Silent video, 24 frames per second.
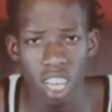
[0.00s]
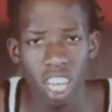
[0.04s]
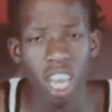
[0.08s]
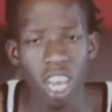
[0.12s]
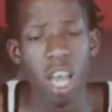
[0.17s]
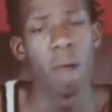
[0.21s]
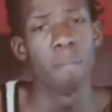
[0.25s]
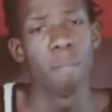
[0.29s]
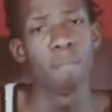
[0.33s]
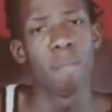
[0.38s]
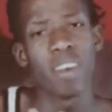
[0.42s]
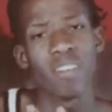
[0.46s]

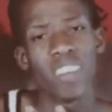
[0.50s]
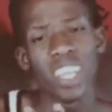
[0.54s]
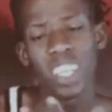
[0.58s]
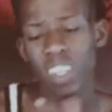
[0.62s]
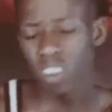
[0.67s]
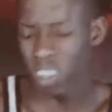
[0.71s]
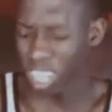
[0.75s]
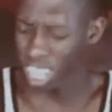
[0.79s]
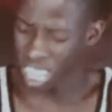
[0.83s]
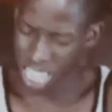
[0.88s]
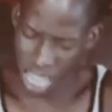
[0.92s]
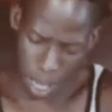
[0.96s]

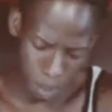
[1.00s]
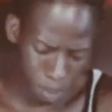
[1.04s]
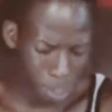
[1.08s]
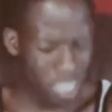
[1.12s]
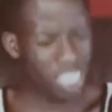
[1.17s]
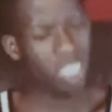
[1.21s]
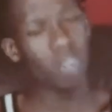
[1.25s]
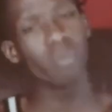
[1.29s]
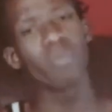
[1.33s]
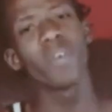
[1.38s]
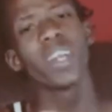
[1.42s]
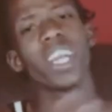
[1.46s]
wise,
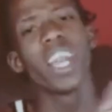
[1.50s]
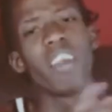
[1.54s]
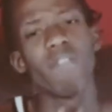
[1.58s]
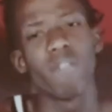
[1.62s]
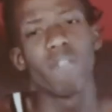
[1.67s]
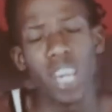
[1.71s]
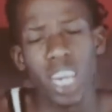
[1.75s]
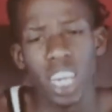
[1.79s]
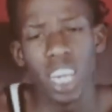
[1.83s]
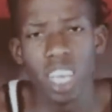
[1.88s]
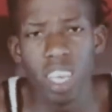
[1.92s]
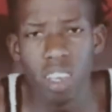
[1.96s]

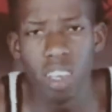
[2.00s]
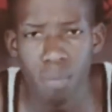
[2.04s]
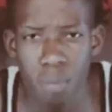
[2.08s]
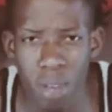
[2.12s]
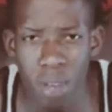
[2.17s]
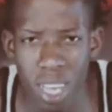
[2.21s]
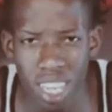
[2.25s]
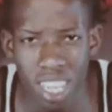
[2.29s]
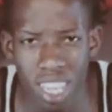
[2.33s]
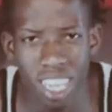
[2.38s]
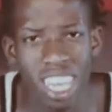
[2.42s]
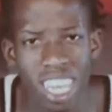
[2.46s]
dancing and
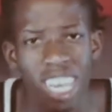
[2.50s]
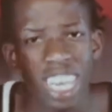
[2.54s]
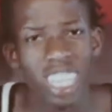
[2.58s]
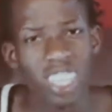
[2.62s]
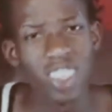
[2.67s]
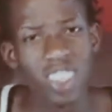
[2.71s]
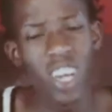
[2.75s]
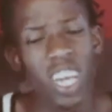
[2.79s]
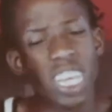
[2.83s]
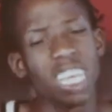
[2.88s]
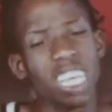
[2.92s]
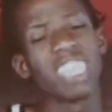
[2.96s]
DJ
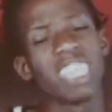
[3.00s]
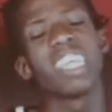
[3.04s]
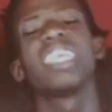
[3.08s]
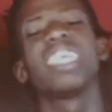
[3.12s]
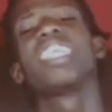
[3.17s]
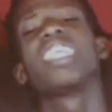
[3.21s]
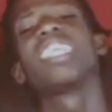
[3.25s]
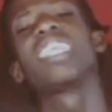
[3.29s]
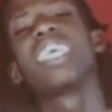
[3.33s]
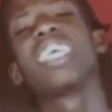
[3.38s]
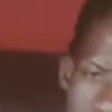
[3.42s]
is just,